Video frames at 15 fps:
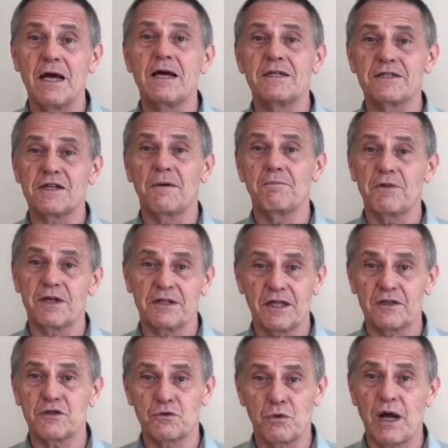something that
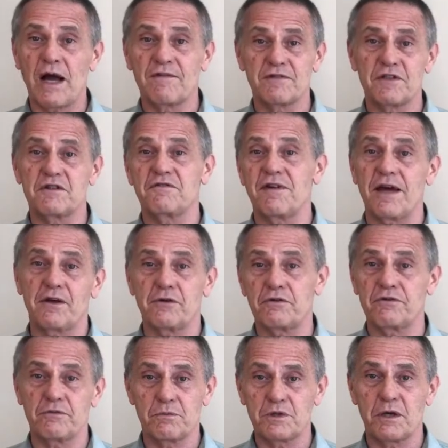derives its value
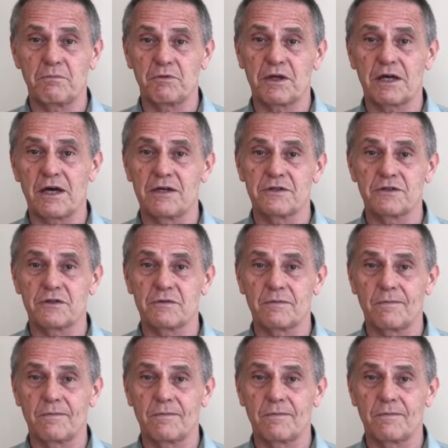from something else.